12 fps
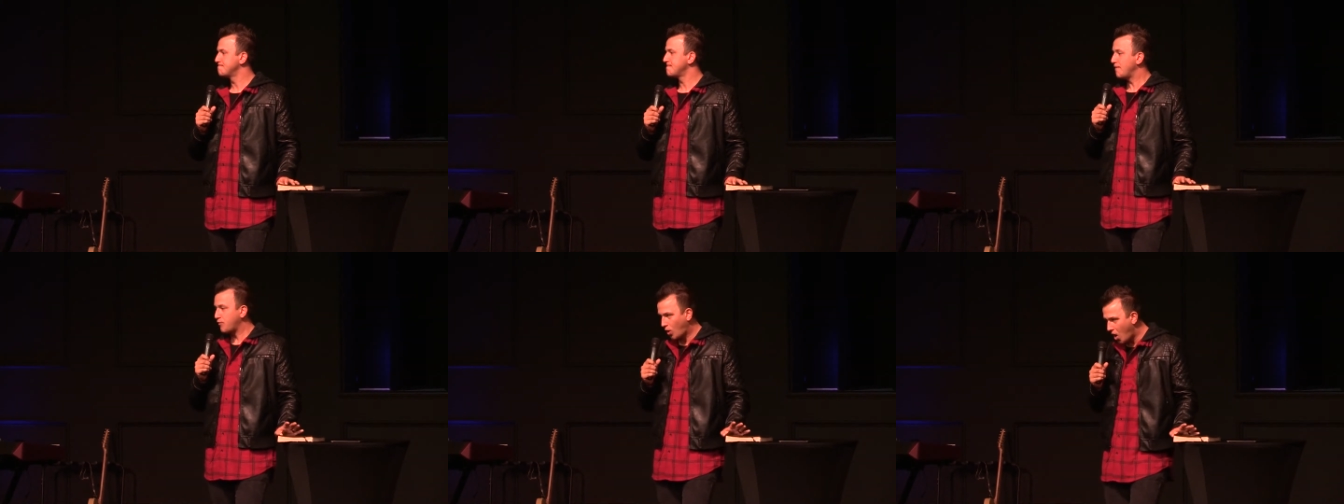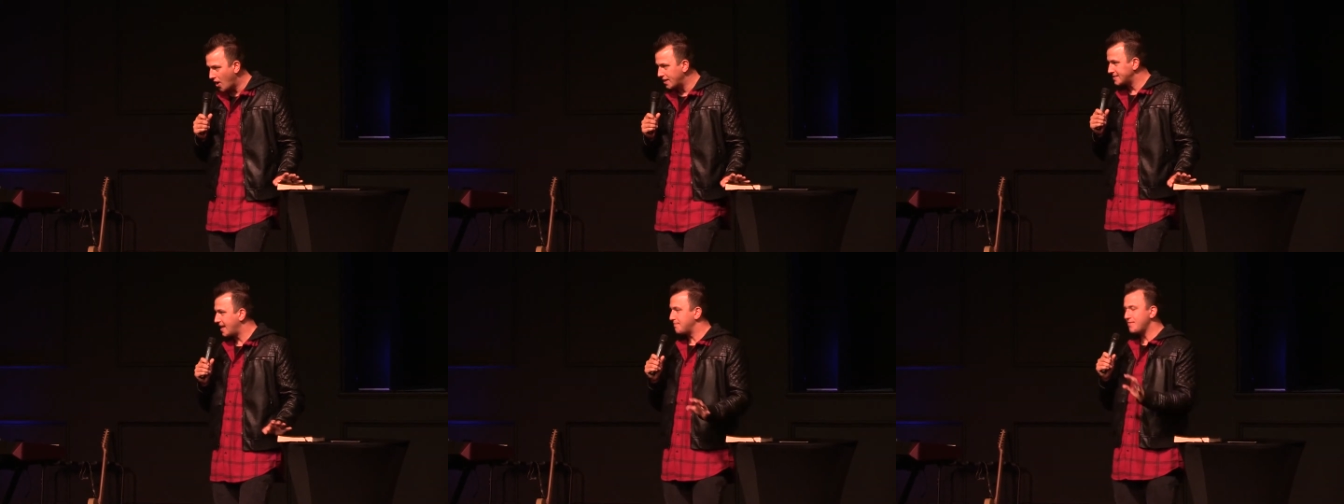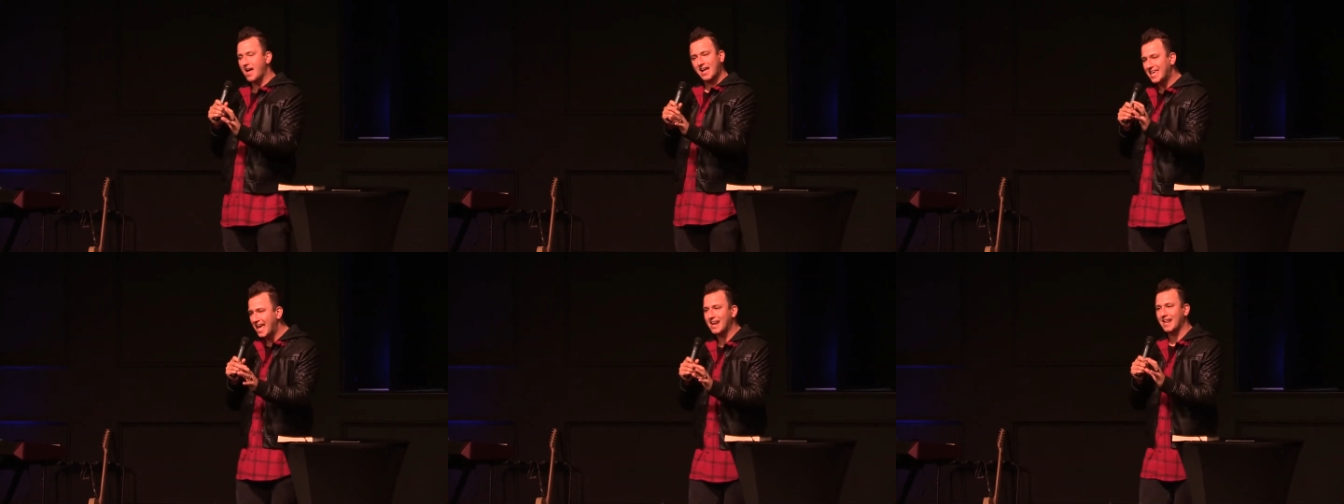If we're honest, and I'm not,
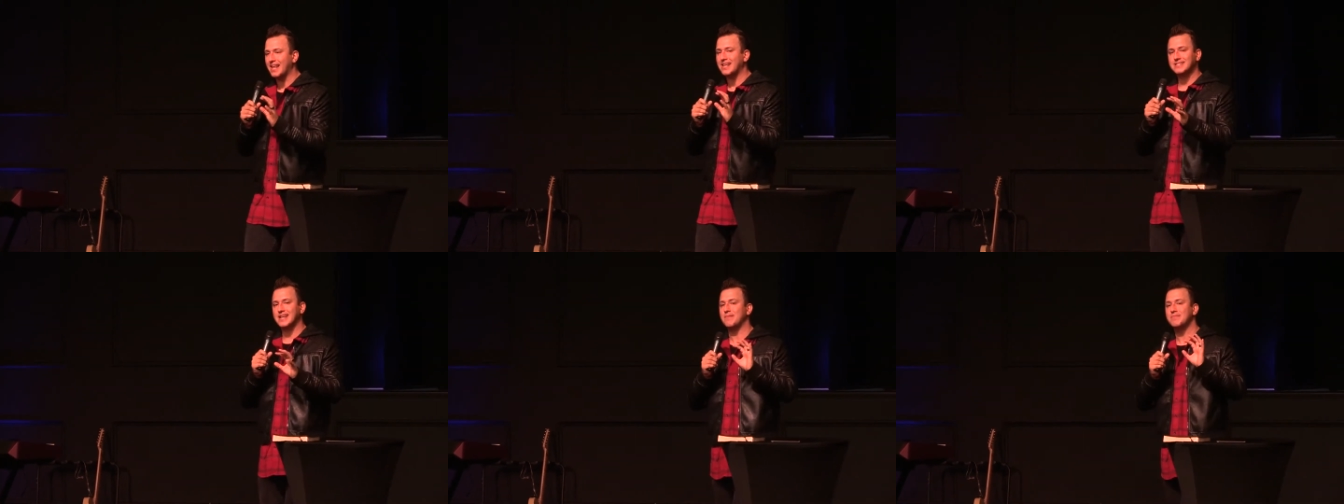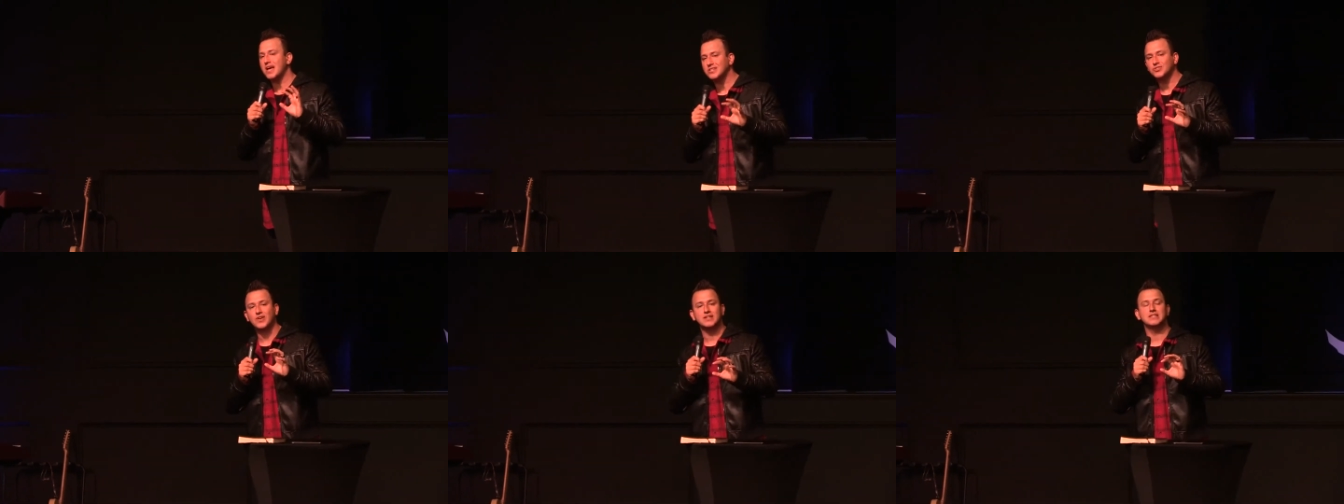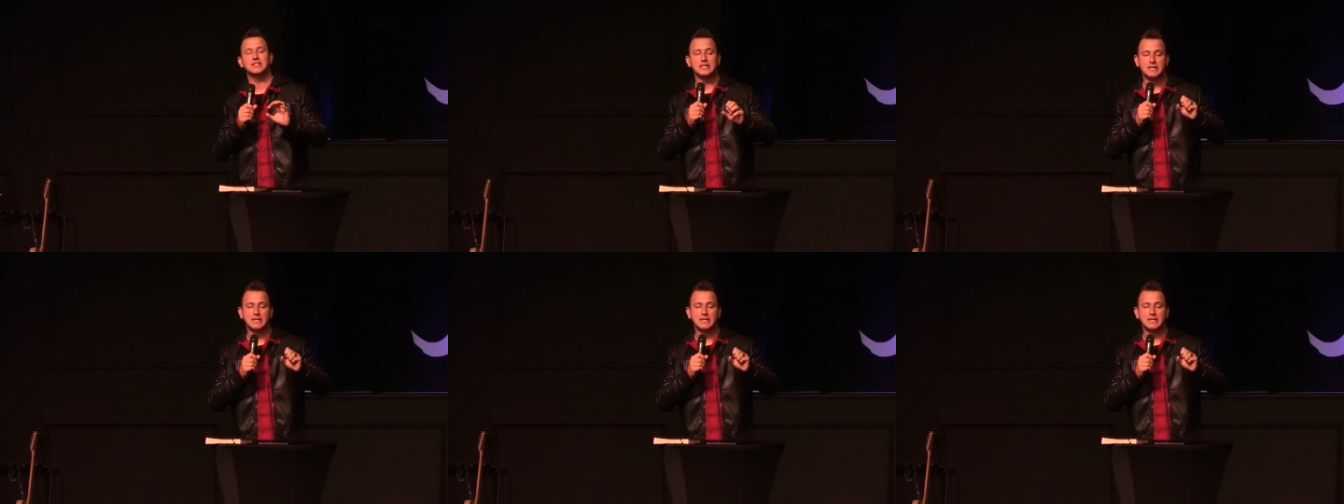again, like I said, I'm not trying to,